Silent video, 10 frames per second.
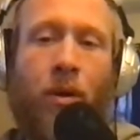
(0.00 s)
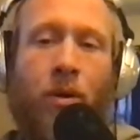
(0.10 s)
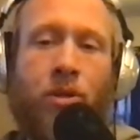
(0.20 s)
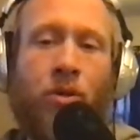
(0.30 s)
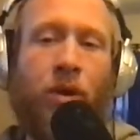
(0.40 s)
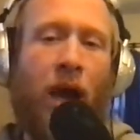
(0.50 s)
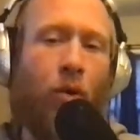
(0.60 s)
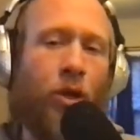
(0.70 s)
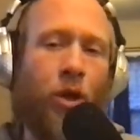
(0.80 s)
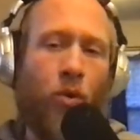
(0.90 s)
So now
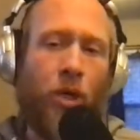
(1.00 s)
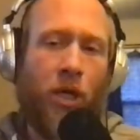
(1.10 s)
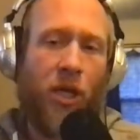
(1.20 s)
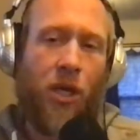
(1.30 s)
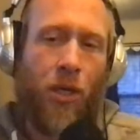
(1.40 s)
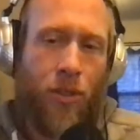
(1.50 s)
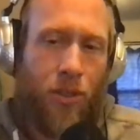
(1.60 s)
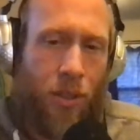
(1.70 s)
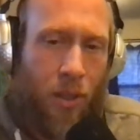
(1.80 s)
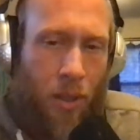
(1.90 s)
we know what it
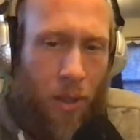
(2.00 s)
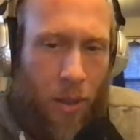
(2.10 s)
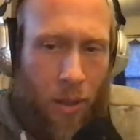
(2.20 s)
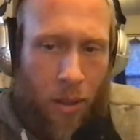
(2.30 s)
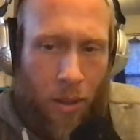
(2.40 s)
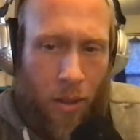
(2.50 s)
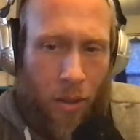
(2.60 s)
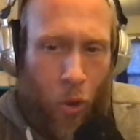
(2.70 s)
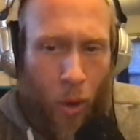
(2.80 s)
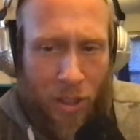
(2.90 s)
is.
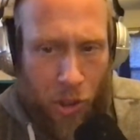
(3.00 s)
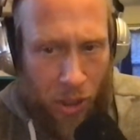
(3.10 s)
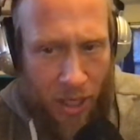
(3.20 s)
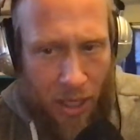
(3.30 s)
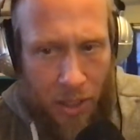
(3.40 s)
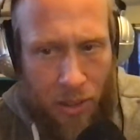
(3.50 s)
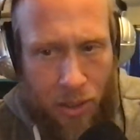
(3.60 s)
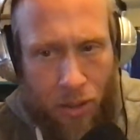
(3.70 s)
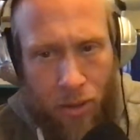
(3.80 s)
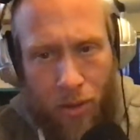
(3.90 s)
The question
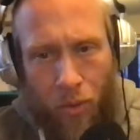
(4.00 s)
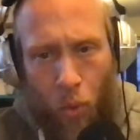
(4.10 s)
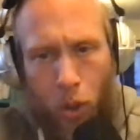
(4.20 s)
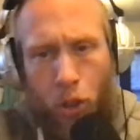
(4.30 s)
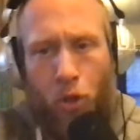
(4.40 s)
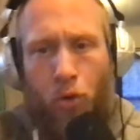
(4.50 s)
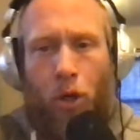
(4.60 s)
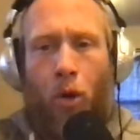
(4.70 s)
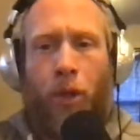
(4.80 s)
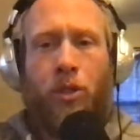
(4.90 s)
is, what are you
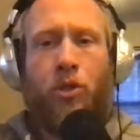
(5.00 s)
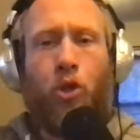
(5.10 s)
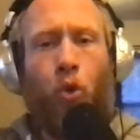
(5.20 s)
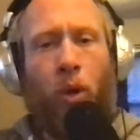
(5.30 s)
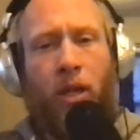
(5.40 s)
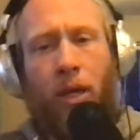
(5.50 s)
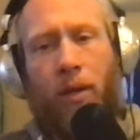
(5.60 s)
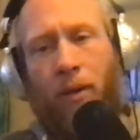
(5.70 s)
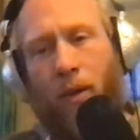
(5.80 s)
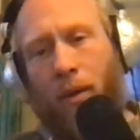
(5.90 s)
going to do with
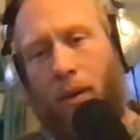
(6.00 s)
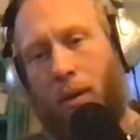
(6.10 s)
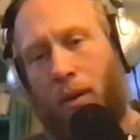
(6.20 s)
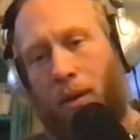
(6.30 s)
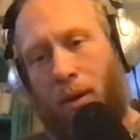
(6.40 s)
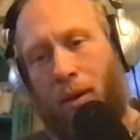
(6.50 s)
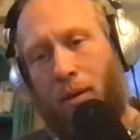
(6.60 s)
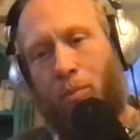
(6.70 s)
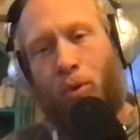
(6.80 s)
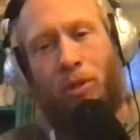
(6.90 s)
it?
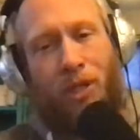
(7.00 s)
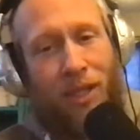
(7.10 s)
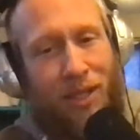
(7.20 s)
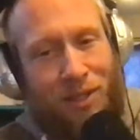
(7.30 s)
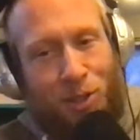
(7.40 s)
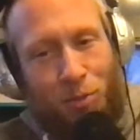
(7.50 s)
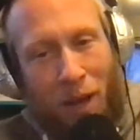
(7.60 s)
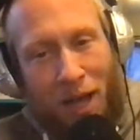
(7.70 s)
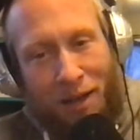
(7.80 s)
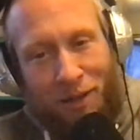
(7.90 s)
Portillion
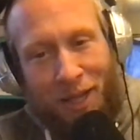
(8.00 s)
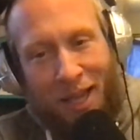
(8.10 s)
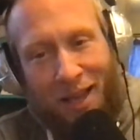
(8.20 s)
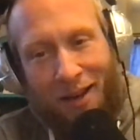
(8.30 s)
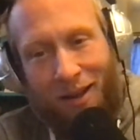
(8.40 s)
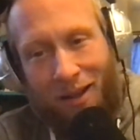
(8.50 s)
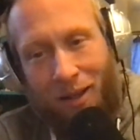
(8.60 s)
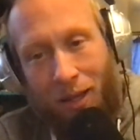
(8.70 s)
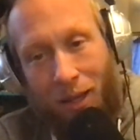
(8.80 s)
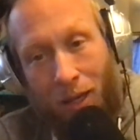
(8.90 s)
smiled again.
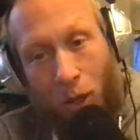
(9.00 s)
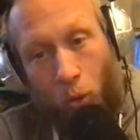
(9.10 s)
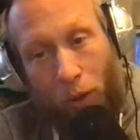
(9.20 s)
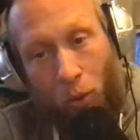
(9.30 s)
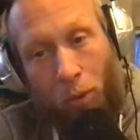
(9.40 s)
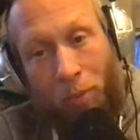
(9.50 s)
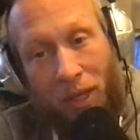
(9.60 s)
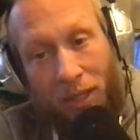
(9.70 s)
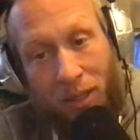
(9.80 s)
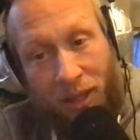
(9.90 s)
We will
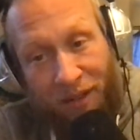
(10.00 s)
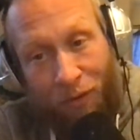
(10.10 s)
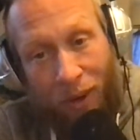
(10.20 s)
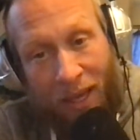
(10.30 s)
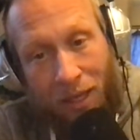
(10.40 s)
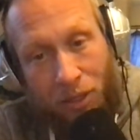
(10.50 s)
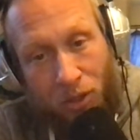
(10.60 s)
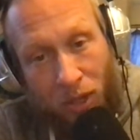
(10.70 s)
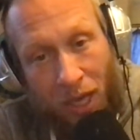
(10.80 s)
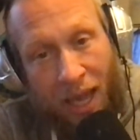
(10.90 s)
be delivering it
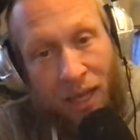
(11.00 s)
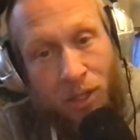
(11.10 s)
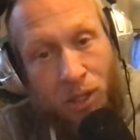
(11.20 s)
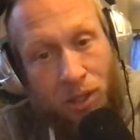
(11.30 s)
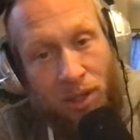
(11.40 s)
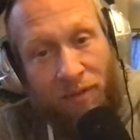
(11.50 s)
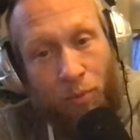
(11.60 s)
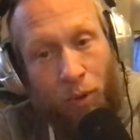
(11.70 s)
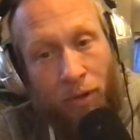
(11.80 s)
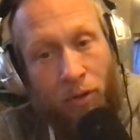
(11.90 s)
to the agents of the
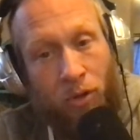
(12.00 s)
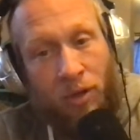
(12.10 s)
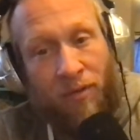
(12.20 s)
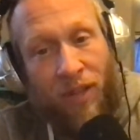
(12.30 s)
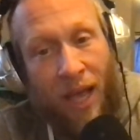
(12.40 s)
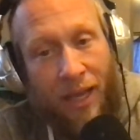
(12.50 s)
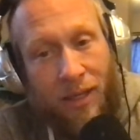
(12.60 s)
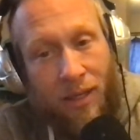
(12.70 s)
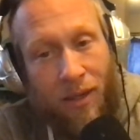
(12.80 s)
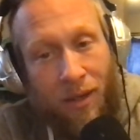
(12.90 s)
Brotherhood of
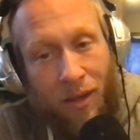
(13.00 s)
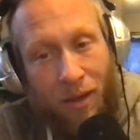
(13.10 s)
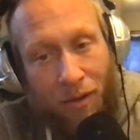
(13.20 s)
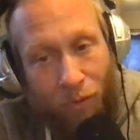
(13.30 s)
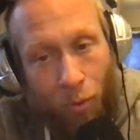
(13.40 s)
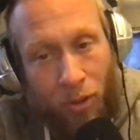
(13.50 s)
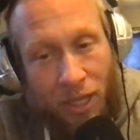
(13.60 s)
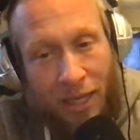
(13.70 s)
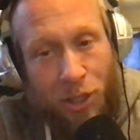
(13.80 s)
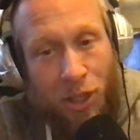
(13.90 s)
Light for
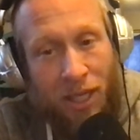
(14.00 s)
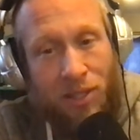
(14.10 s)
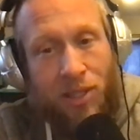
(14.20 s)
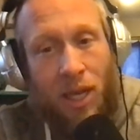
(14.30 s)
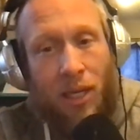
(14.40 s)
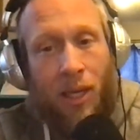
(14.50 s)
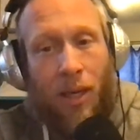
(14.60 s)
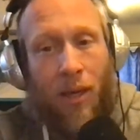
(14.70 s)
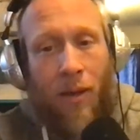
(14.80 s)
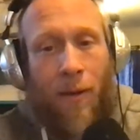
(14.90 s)
protection and study.